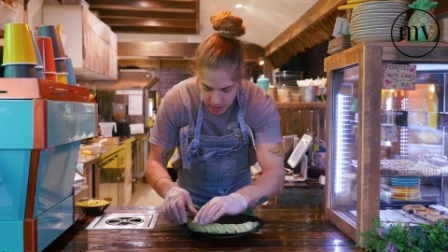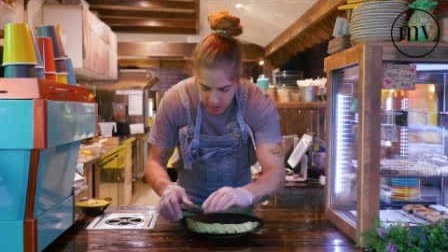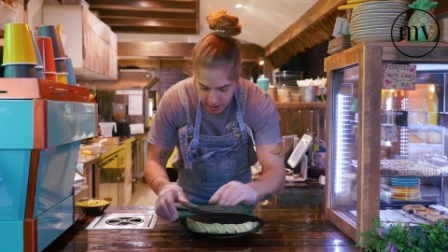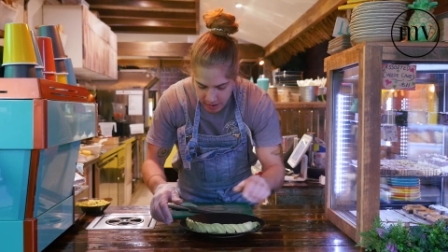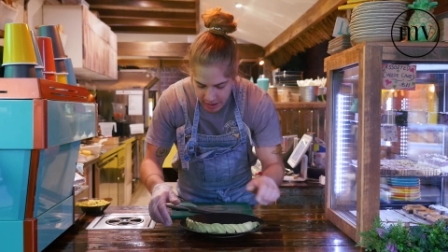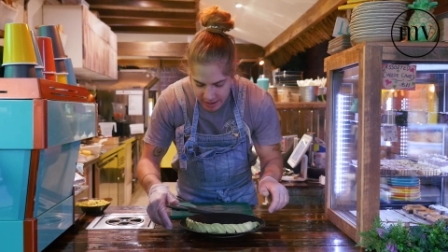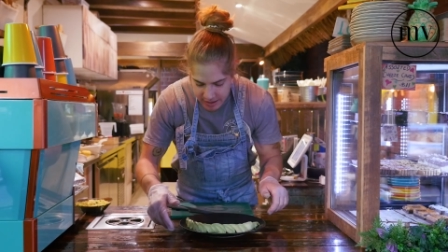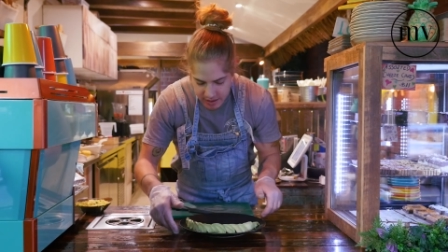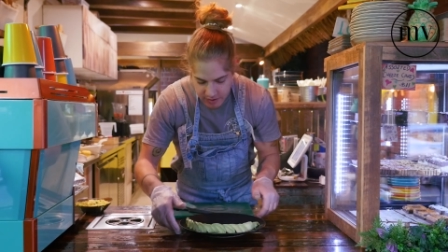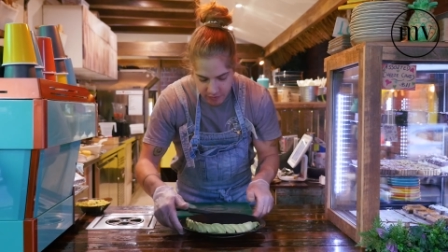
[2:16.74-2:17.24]

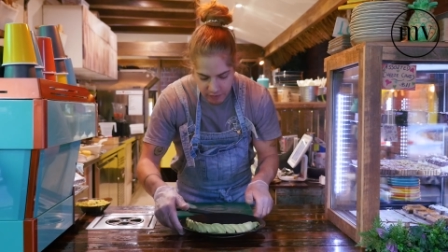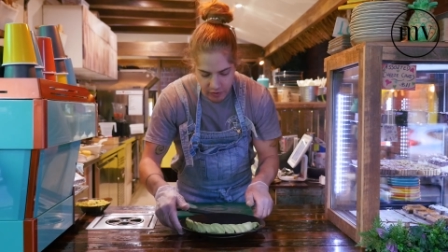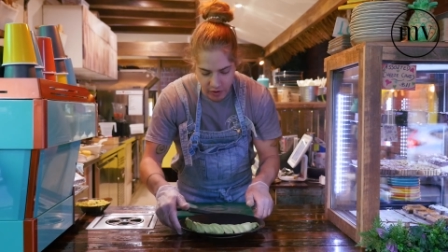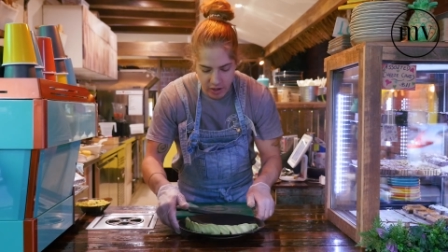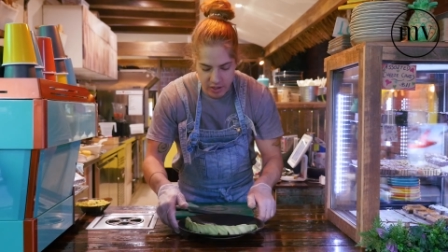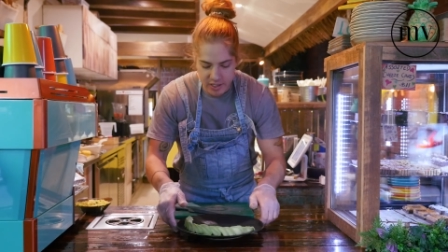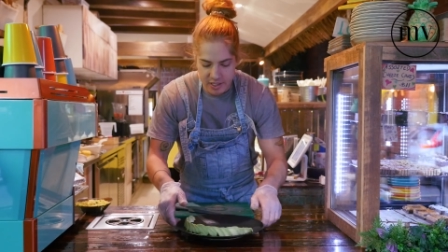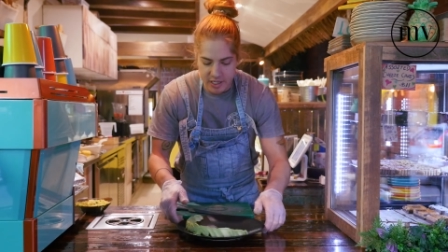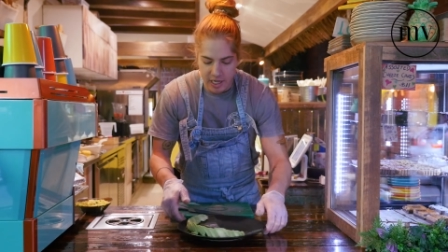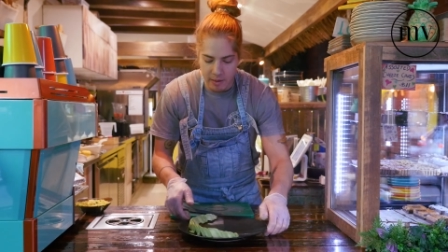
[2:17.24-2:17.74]
And that's the
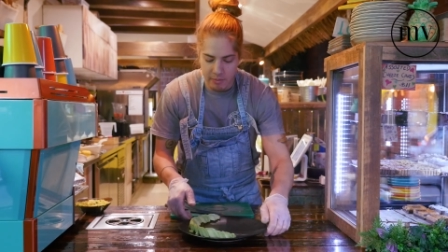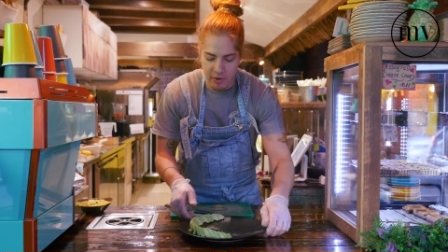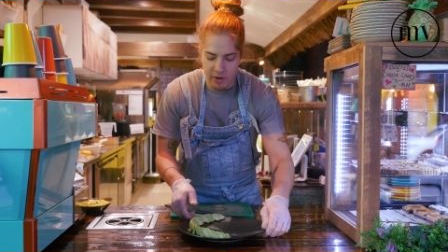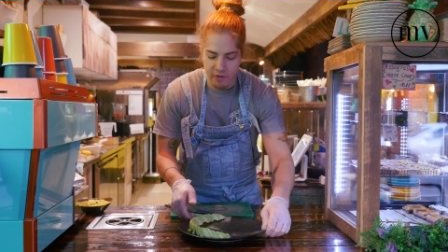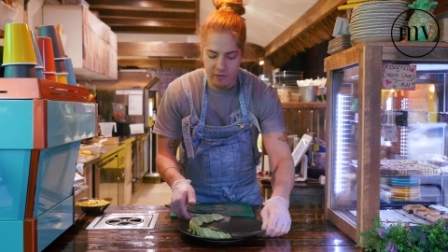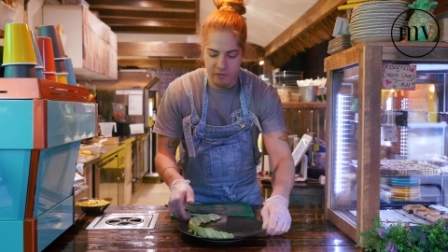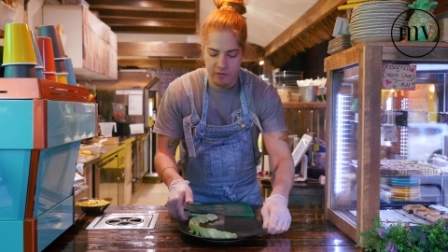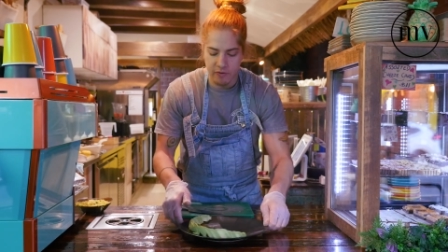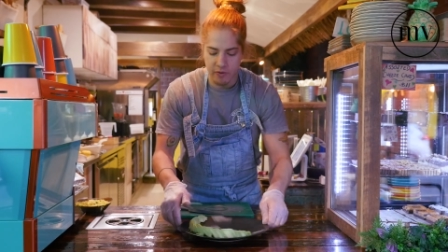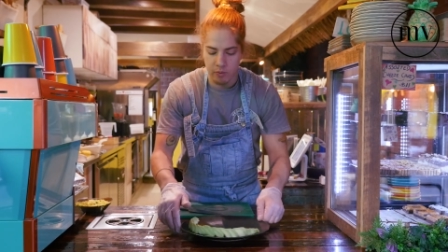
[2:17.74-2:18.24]
first step
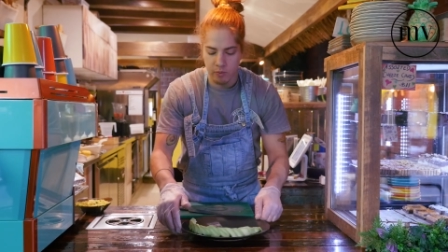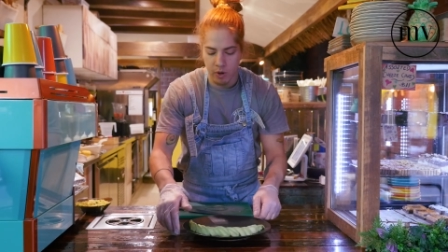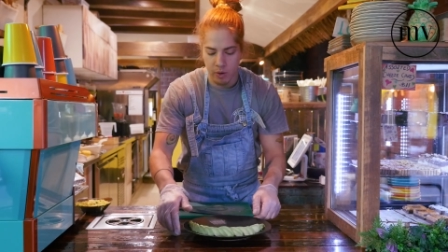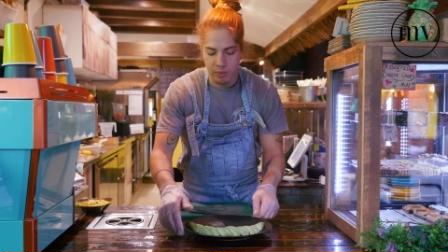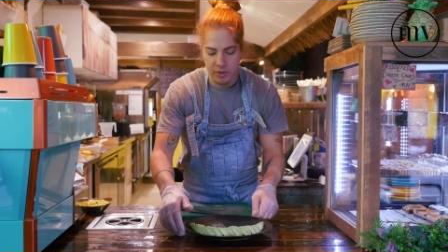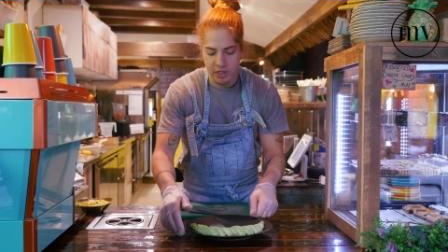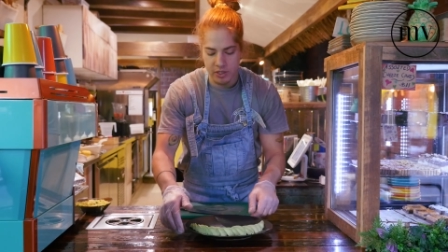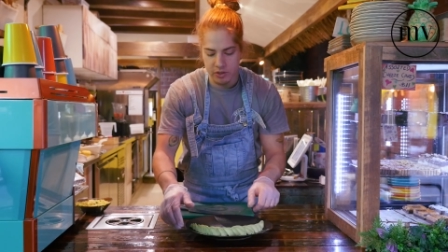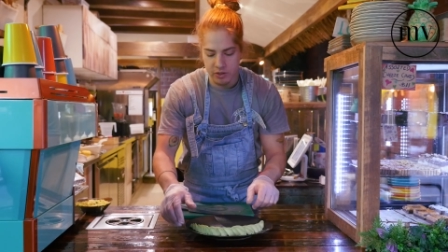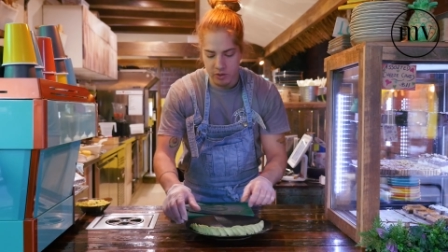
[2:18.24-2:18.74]
of what
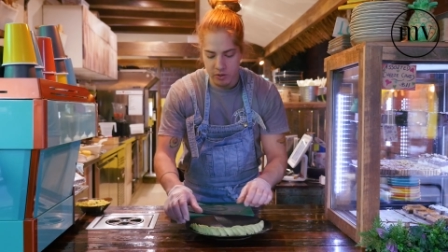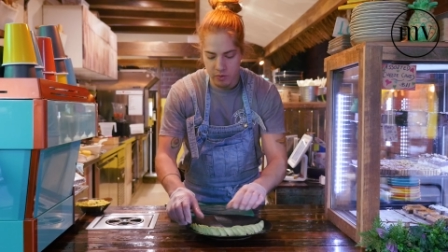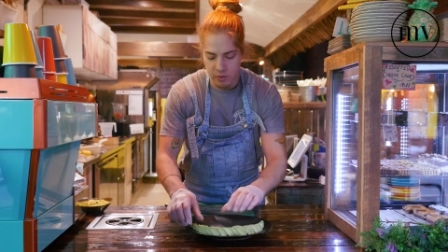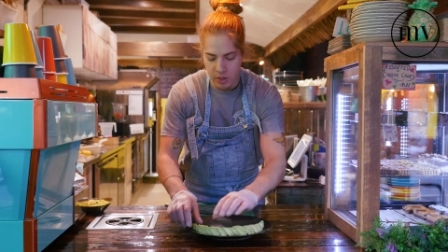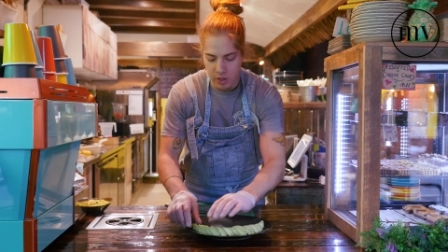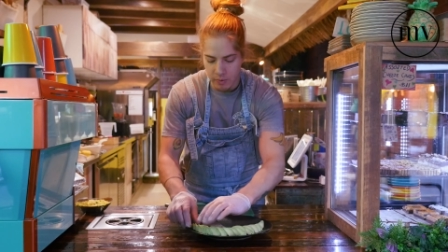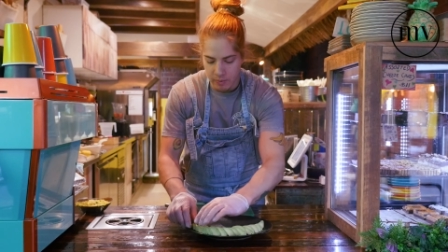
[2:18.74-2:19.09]
we do